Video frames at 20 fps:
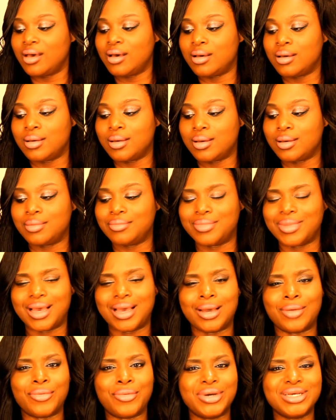Um,
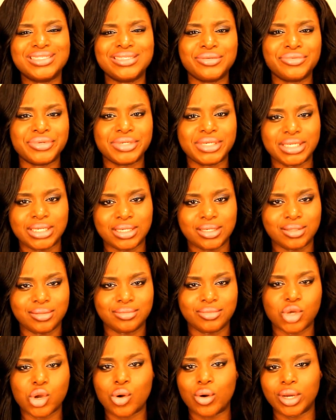I wasn't really
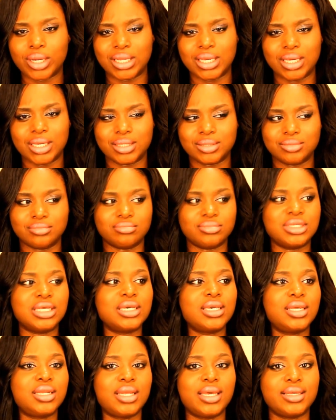going in
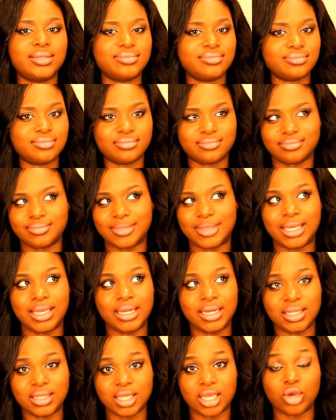looking at
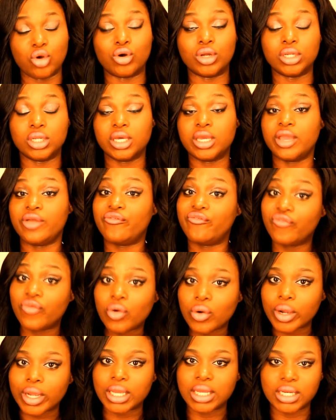anything or looking
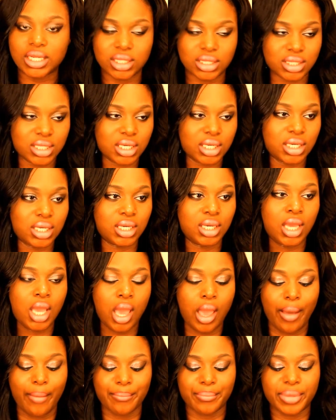for anything,
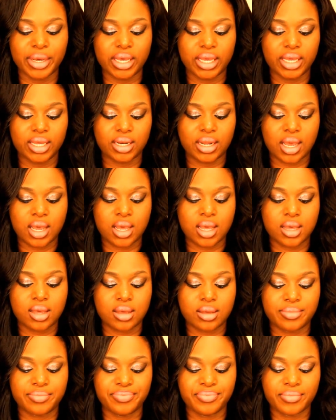but
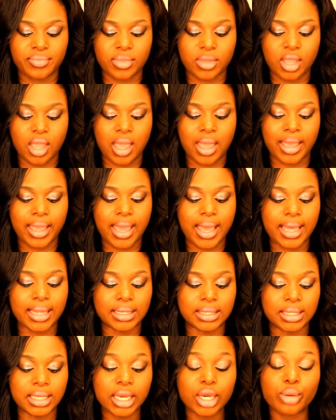um, I
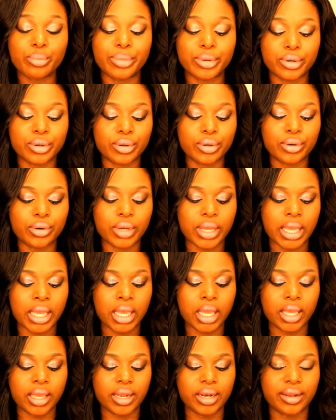got Lickable
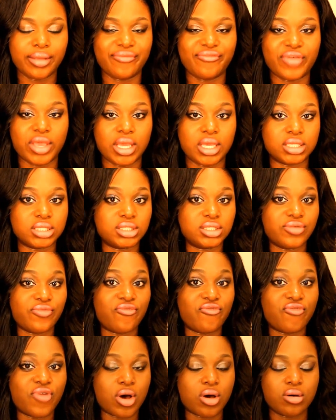and Vegas
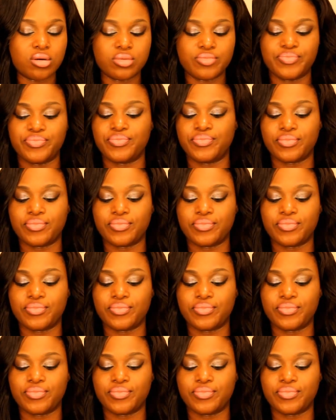Volt.